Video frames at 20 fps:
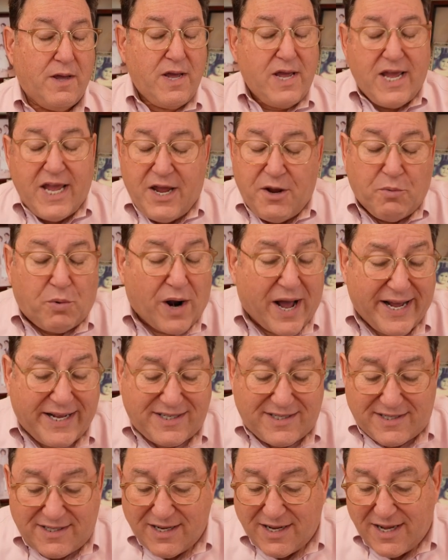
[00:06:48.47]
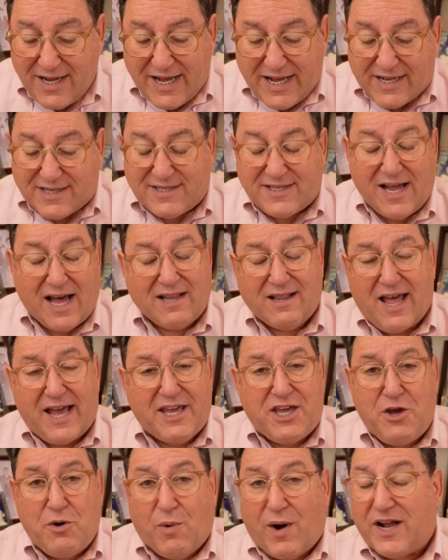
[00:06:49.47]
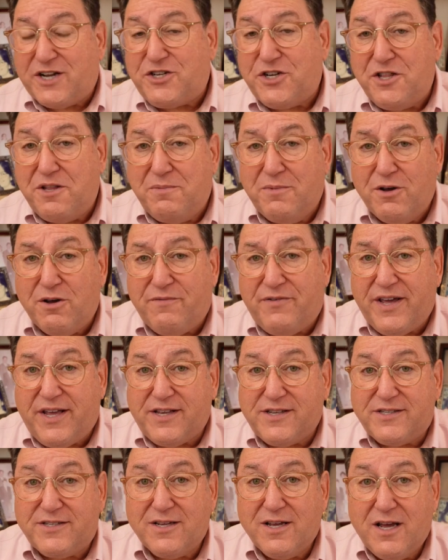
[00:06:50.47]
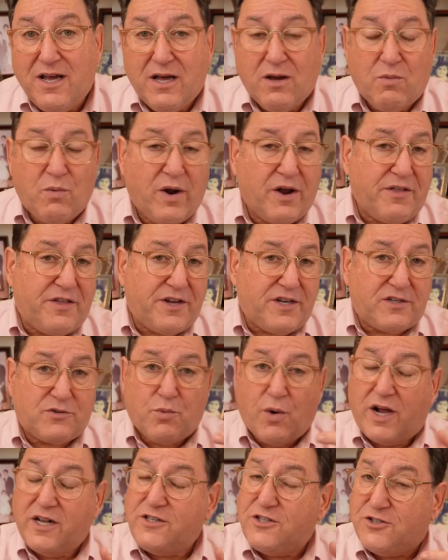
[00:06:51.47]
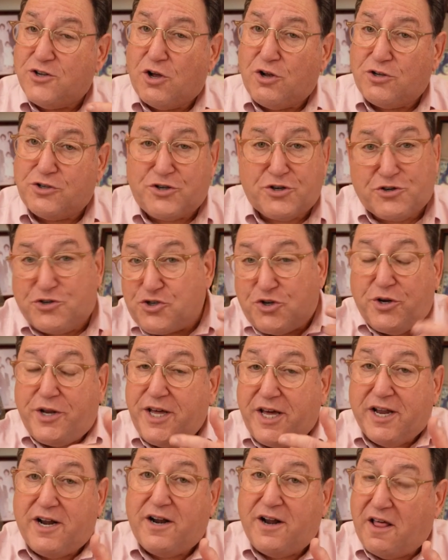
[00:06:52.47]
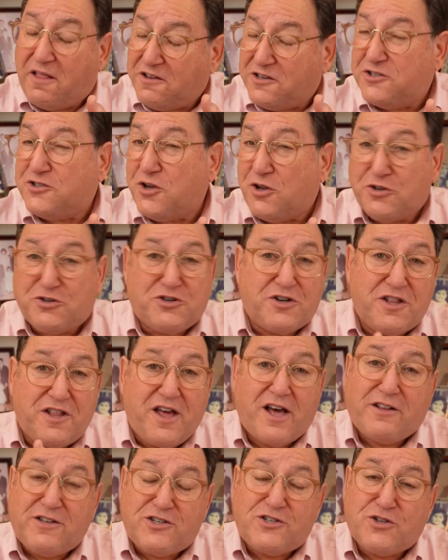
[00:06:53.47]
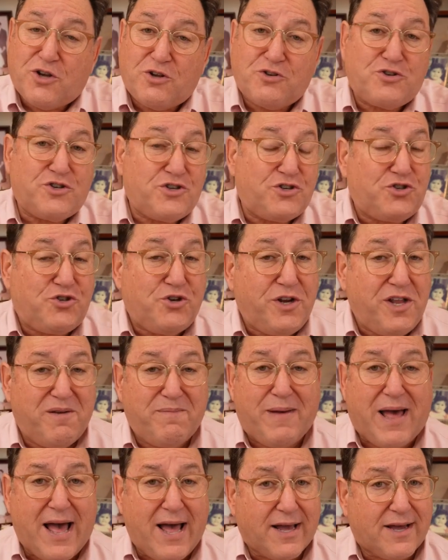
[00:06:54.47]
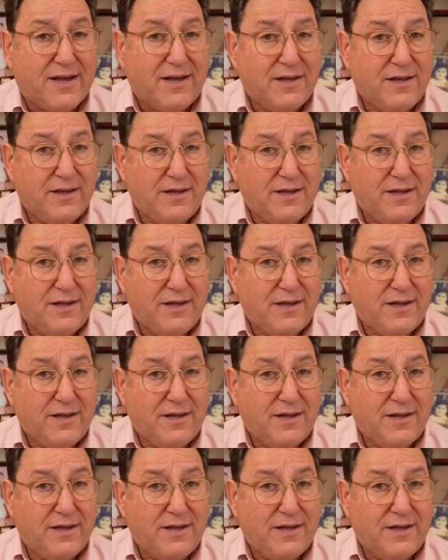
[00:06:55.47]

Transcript: He writes, it's not like you watch in the movies where there's one soldier shooting at another soldier and the other soldier is shooting back.